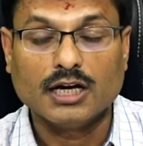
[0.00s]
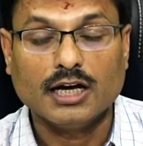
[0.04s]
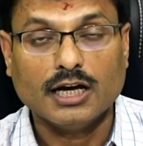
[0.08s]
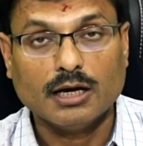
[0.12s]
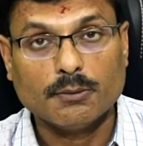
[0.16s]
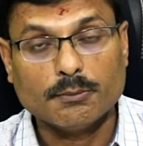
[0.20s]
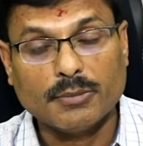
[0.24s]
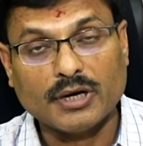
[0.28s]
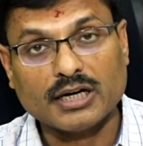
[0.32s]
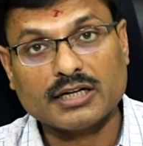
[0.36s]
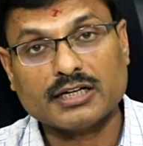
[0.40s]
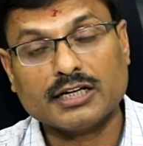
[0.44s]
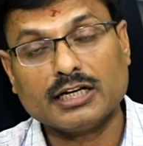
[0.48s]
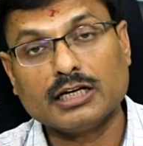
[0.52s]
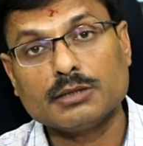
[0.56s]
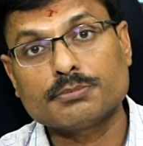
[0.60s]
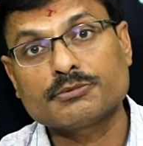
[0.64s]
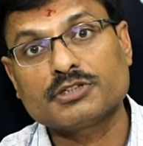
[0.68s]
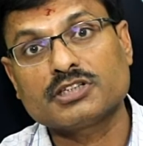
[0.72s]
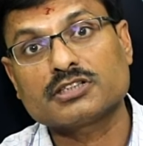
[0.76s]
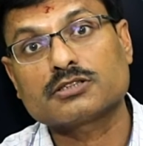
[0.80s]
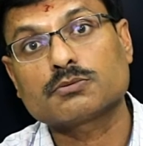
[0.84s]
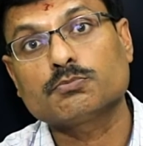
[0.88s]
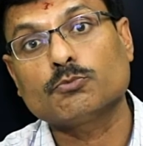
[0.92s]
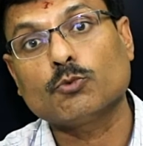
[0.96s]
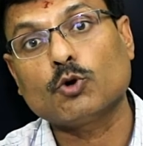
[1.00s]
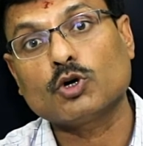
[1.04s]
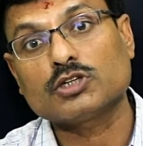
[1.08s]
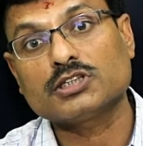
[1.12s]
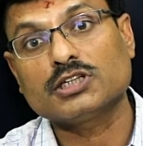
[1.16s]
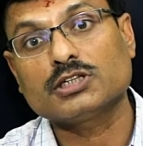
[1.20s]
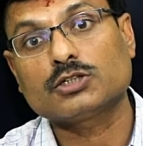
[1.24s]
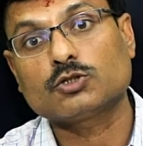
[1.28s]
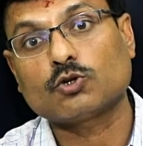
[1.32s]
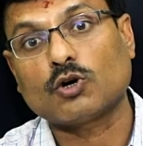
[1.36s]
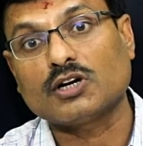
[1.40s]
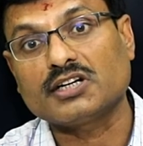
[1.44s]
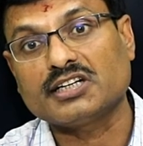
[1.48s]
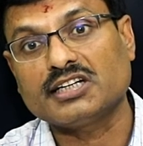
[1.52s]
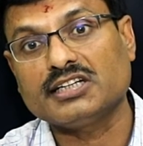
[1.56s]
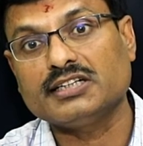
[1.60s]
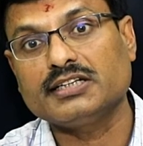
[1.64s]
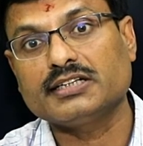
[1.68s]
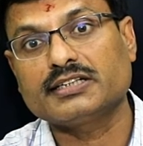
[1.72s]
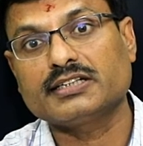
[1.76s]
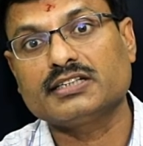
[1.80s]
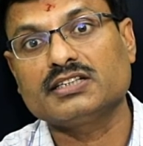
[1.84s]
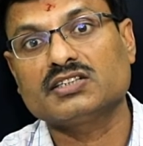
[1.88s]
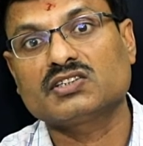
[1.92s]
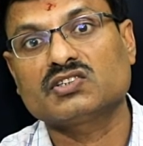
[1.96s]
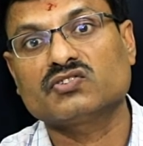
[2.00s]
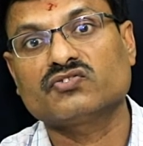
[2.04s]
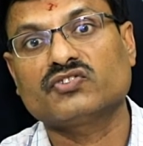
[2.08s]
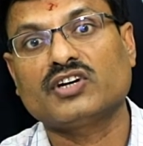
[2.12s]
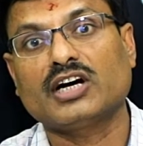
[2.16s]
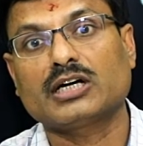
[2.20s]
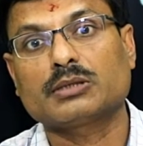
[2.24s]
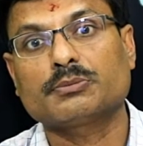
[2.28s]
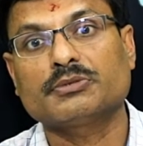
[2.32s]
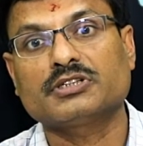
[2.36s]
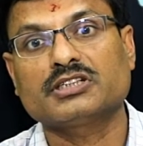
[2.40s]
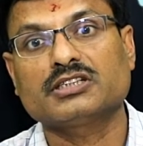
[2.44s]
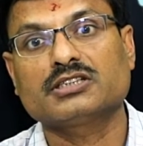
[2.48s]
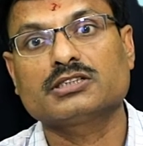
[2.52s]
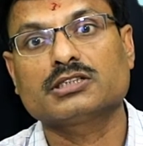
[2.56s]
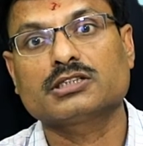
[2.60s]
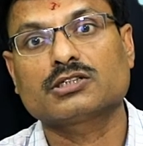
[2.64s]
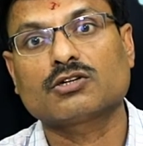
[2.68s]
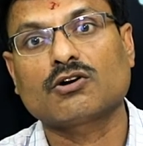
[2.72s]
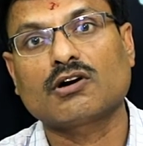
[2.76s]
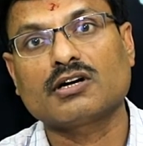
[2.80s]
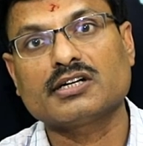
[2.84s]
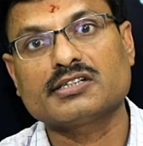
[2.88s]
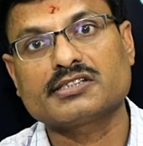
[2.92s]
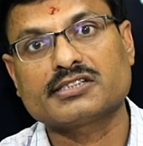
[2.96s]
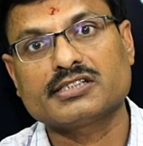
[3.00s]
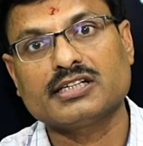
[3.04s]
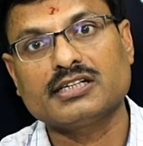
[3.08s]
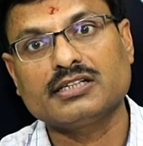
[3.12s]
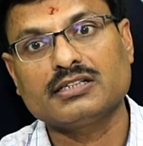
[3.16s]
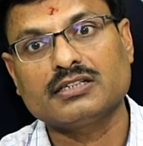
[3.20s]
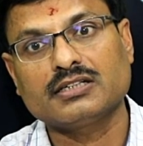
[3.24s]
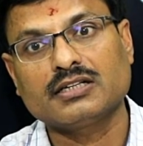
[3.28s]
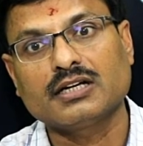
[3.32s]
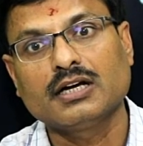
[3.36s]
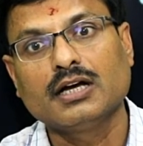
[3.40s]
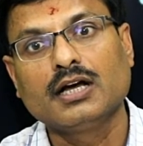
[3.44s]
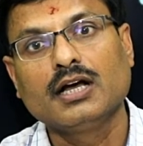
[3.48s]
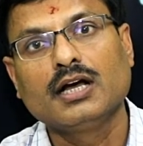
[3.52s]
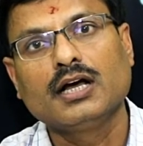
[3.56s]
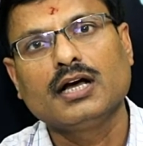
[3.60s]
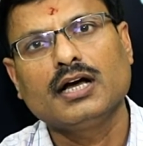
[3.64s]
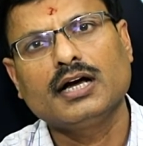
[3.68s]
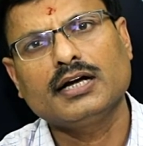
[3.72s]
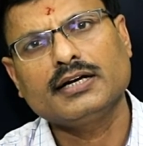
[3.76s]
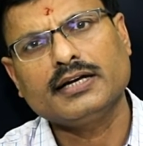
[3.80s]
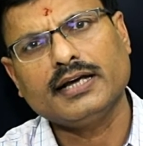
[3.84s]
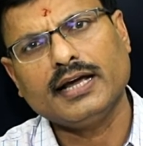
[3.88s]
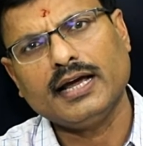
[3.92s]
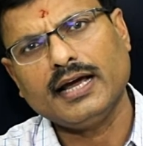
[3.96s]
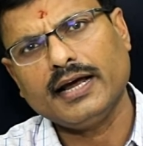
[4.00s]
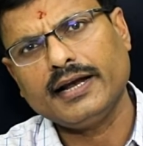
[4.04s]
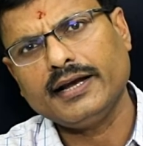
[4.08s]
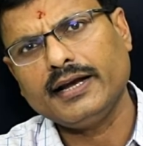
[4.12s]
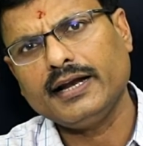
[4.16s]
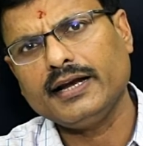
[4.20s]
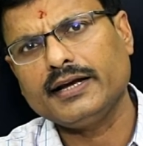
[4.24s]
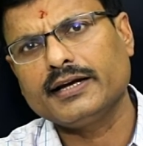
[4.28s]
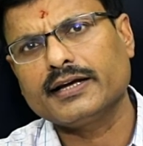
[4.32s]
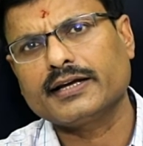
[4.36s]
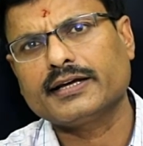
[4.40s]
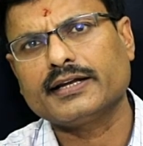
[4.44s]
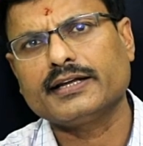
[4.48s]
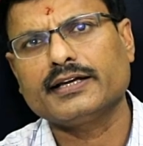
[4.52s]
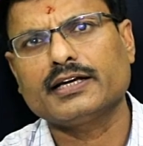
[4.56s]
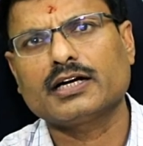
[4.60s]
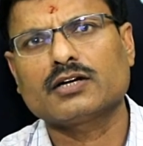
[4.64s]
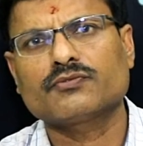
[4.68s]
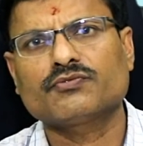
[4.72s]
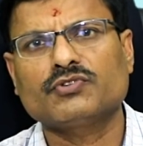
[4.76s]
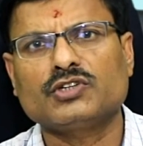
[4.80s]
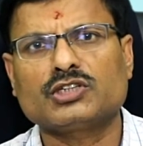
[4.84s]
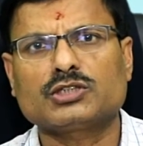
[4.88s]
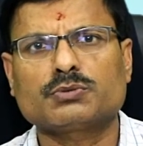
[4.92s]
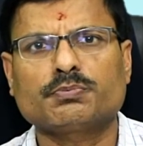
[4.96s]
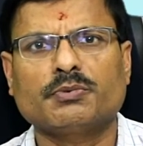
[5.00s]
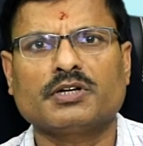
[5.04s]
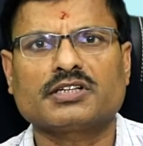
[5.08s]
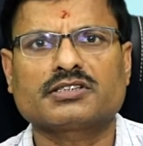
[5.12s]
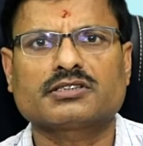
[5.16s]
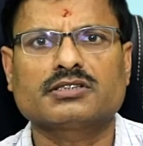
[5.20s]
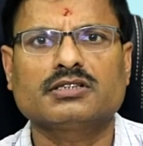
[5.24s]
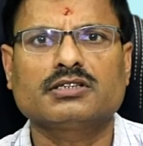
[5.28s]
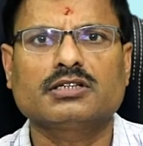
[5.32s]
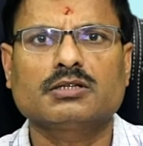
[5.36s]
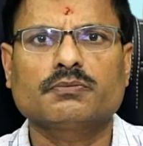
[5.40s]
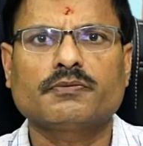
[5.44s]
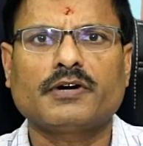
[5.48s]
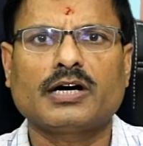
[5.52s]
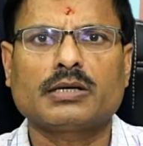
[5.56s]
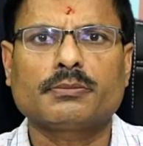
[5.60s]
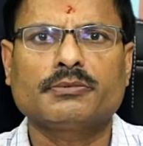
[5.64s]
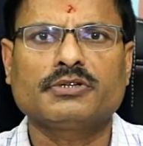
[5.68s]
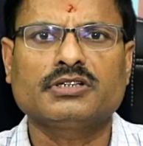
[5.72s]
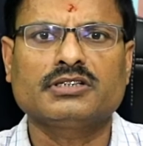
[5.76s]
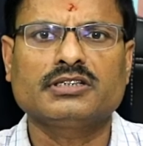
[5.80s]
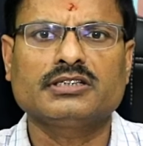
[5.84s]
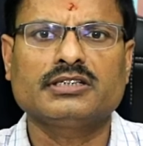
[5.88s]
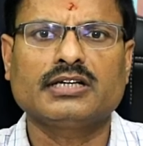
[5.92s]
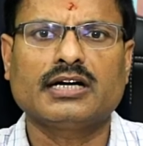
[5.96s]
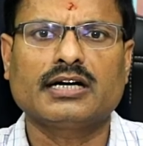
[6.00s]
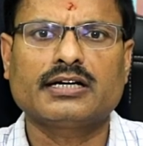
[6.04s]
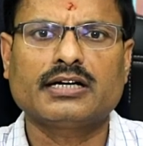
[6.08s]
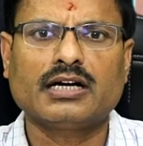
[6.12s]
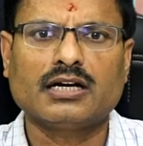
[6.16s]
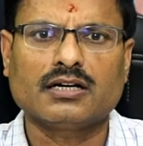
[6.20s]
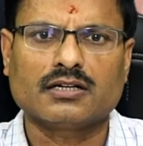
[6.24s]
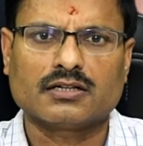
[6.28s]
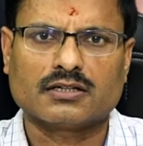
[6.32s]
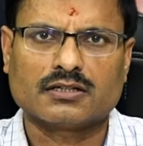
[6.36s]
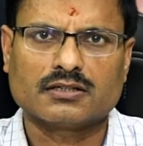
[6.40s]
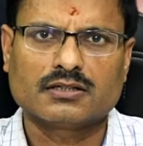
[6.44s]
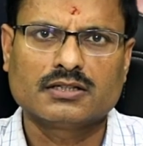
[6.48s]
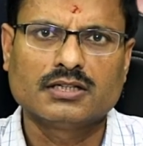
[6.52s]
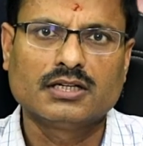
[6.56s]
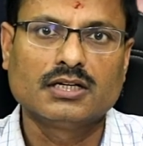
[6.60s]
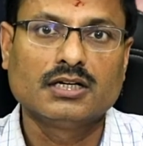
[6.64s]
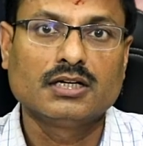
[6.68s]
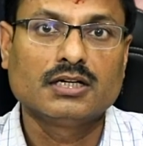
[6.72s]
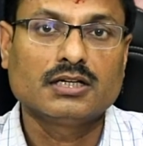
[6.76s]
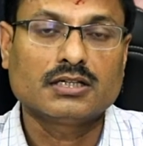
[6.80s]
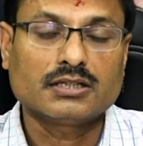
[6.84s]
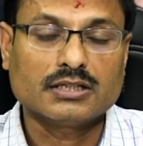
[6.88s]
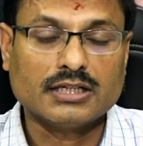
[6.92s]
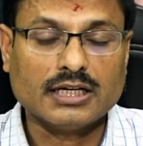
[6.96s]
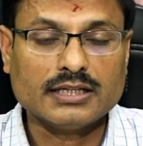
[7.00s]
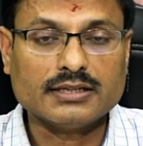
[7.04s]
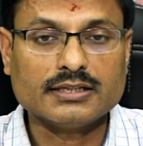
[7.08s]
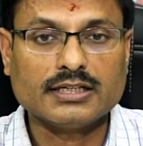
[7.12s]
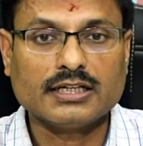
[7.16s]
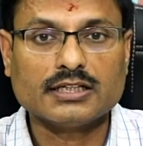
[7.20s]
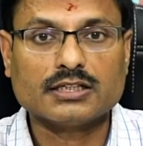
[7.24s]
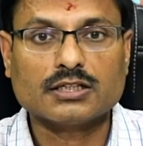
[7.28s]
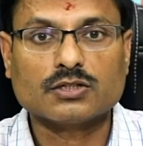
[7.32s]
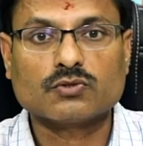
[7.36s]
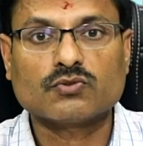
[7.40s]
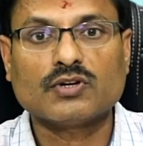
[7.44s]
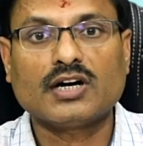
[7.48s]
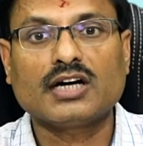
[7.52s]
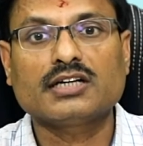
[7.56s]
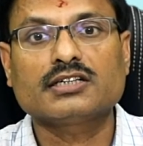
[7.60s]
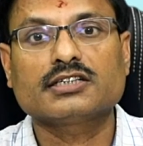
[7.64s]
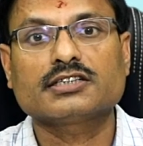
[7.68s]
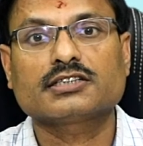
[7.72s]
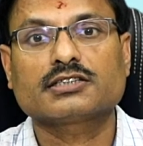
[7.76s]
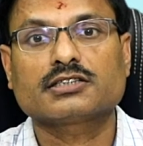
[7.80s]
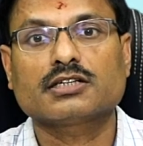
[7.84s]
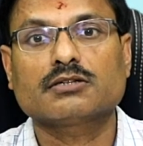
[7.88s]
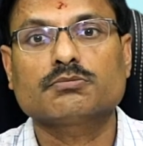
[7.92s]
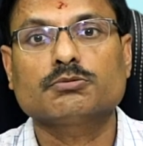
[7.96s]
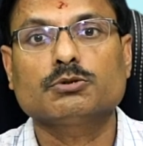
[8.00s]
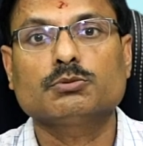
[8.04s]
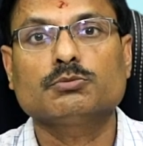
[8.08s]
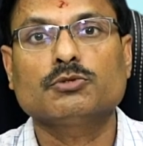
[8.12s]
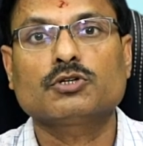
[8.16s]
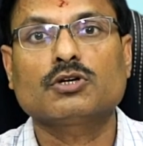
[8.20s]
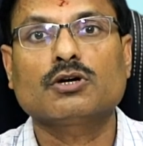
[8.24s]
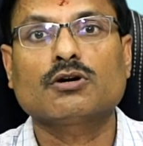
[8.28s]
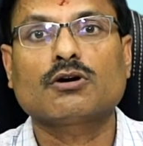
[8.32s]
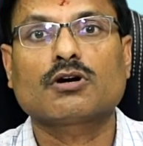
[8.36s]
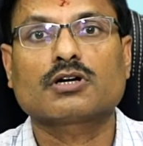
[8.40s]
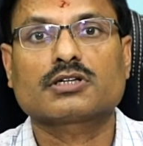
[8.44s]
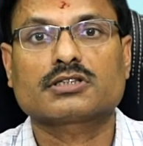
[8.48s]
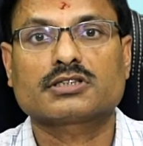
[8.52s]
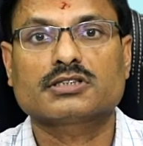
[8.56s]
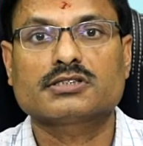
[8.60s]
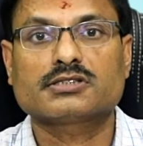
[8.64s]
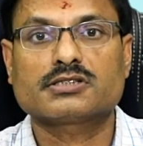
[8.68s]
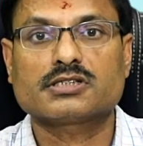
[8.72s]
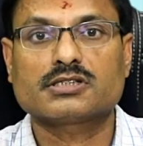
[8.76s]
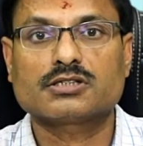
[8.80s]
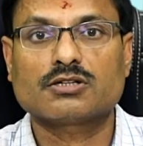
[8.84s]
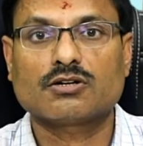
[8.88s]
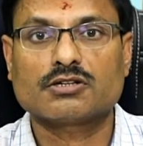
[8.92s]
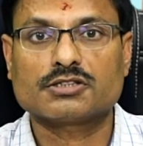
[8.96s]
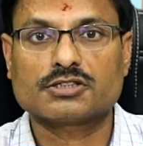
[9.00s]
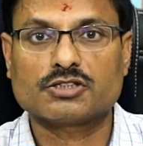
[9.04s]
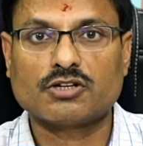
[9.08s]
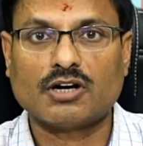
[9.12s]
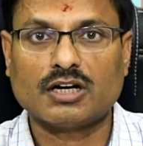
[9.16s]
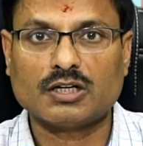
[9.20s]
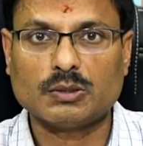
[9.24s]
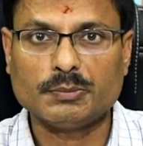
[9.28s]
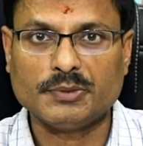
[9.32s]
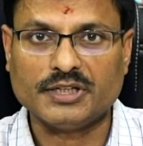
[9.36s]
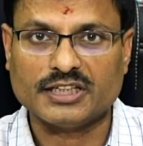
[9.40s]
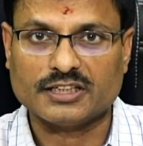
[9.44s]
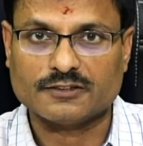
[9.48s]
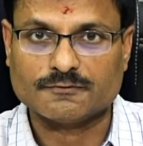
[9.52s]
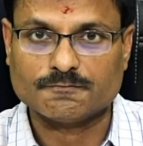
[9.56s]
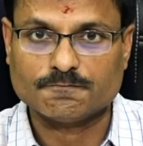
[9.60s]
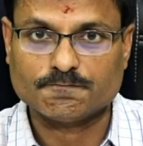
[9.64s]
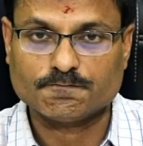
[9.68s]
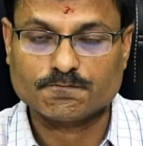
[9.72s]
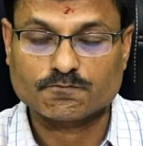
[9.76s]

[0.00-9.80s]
But if there is more than 20 degree deformity is adolescent and any degree of fixed flexion deformity adult, then they require distal femoral extension osteotomy.